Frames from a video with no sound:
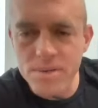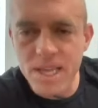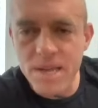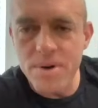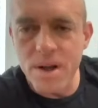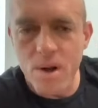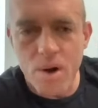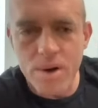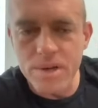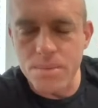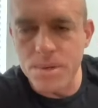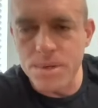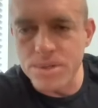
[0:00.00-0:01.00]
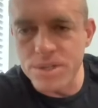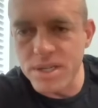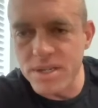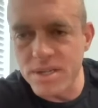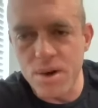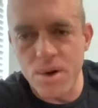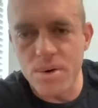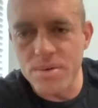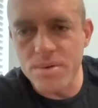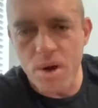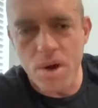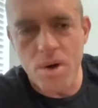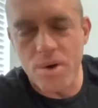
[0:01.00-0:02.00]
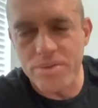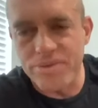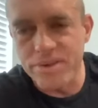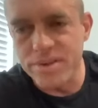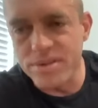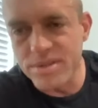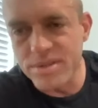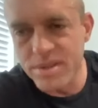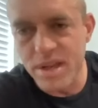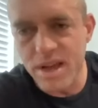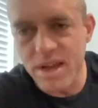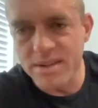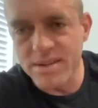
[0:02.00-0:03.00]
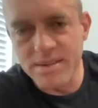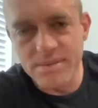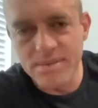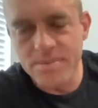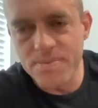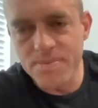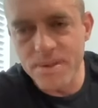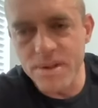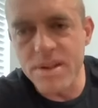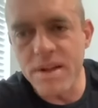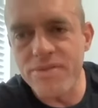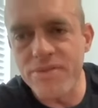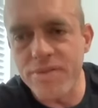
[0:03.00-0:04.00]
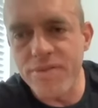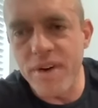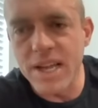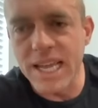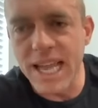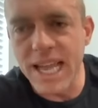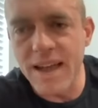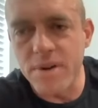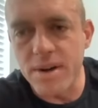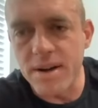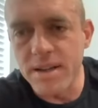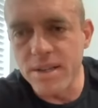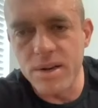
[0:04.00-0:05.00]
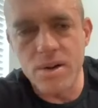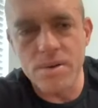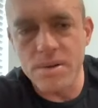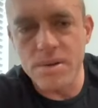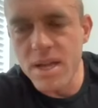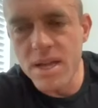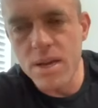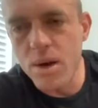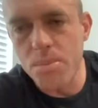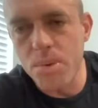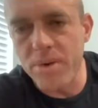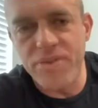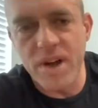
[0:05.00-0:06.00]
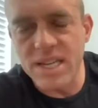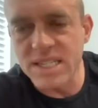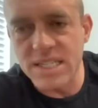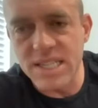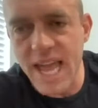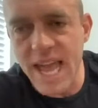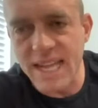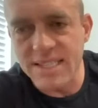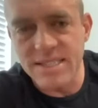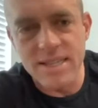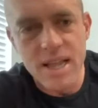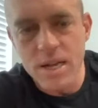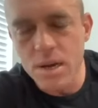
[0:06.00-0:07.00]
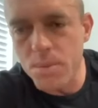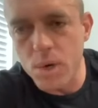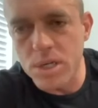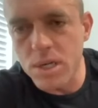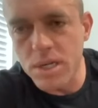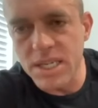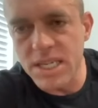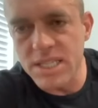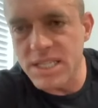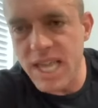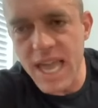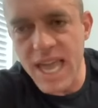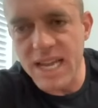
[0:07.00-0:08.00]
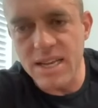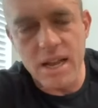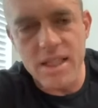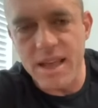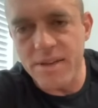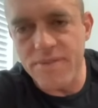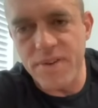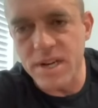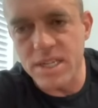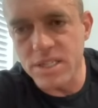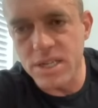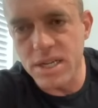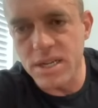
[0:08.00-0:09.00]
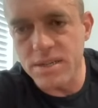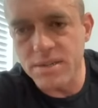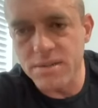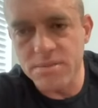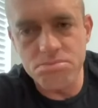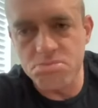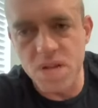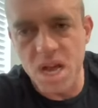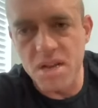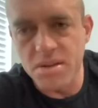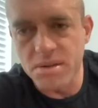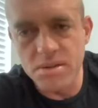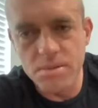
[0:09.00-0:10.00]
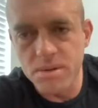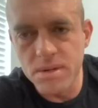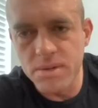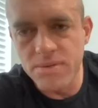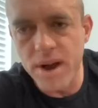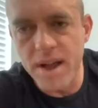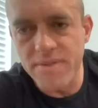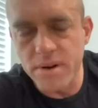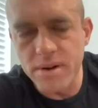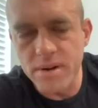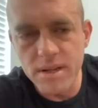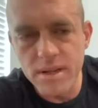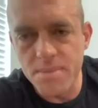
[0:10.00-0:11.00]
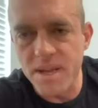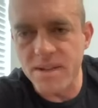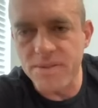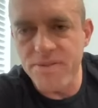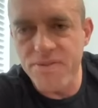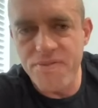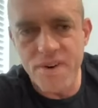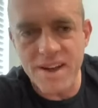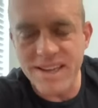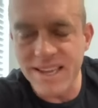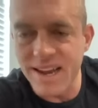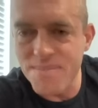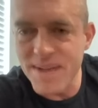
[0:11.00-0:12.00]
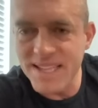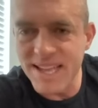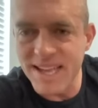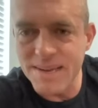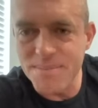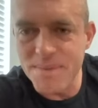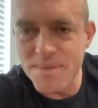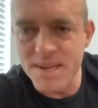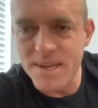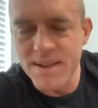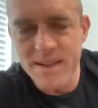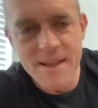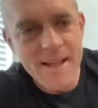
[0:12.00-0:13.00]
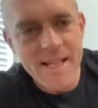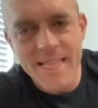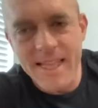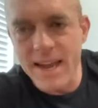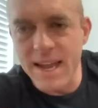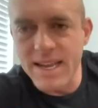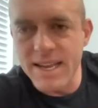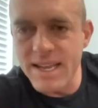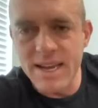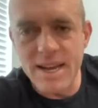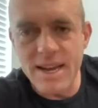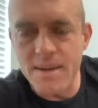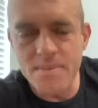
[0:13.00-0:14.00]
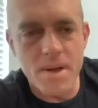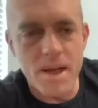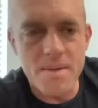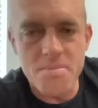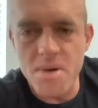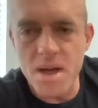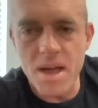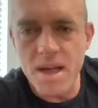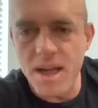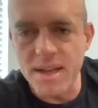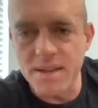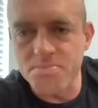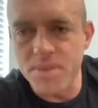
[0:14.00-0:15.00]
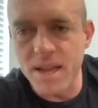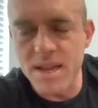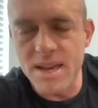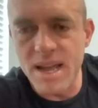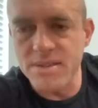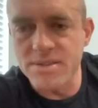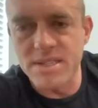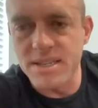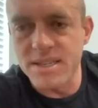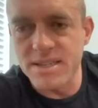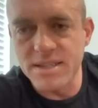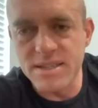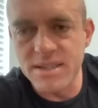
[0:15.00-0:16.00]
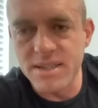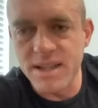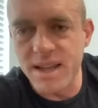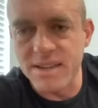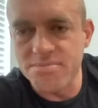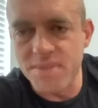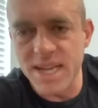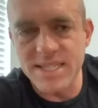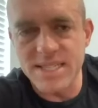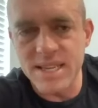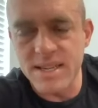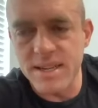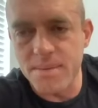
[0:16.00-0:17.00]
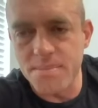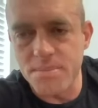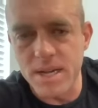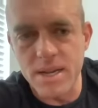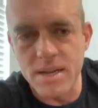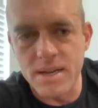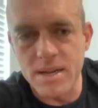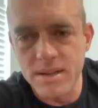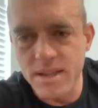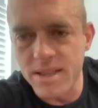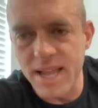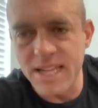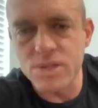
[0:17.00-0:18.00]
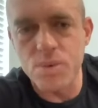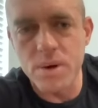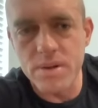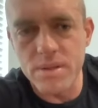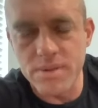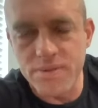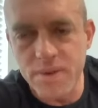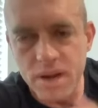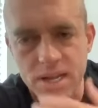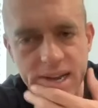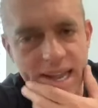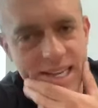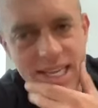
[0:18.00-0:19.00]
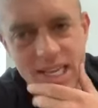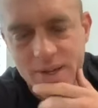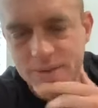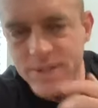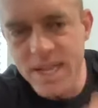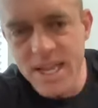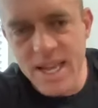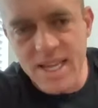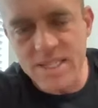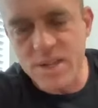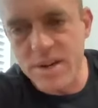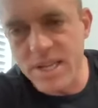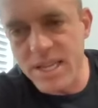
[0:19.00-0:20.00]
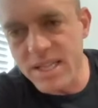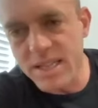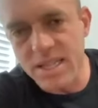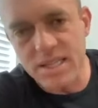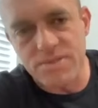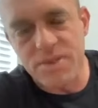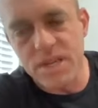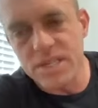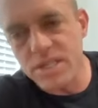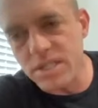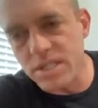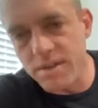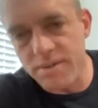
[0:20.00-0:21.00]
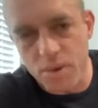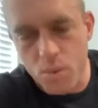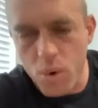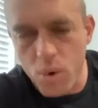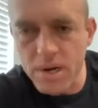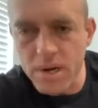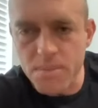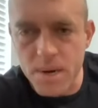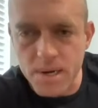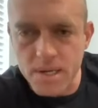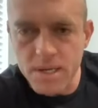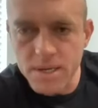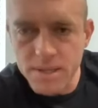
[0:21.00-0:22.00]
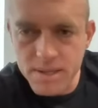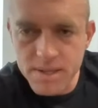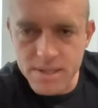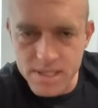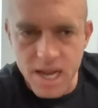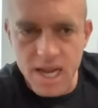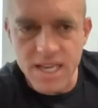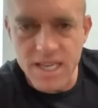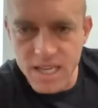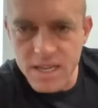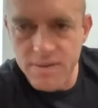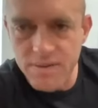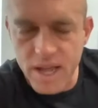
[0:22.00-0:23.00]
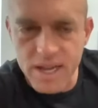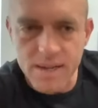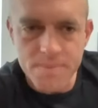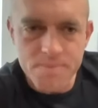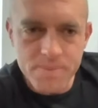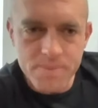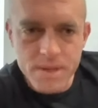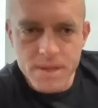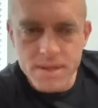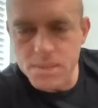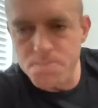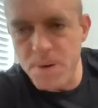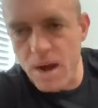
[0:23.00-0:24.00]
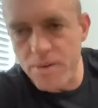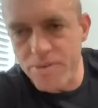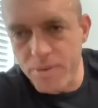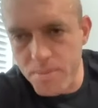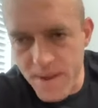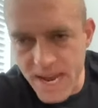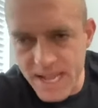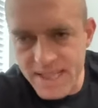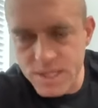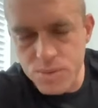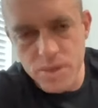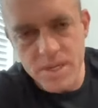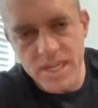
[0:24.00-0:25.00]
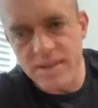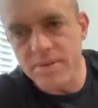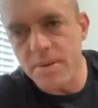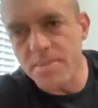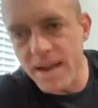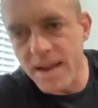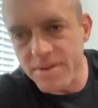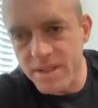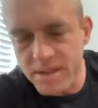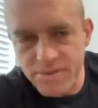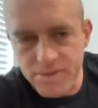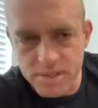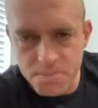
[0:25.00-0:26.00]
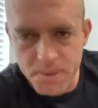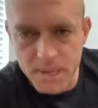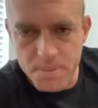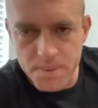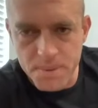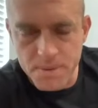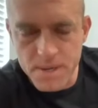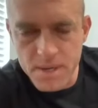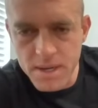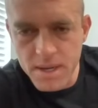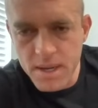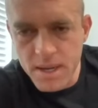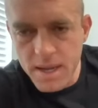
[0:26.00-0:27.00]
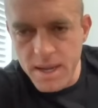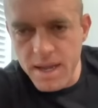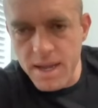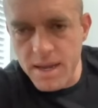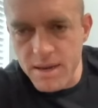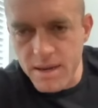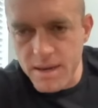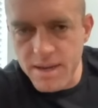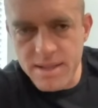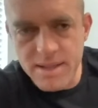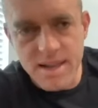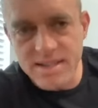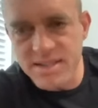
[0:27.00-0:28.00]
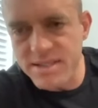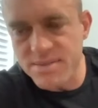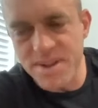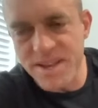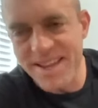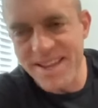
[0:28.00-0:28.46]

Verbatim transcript: get rid of all your bullshit. No, all Whole Foods. You're done. You're done for fucking ever. You don't. No more fucking snacks. No more cookies, cake. None of that fucking shit. Done forever. And I'm like, fuck. Can I make that commitment? And I did, and I I I, I announced it, and like that's it. I'm done. And that's where the fucking idea. I started getting these visions of the warrior monk. This idea of like this powerful man that's willing to give up everything for his people and uh, and then it just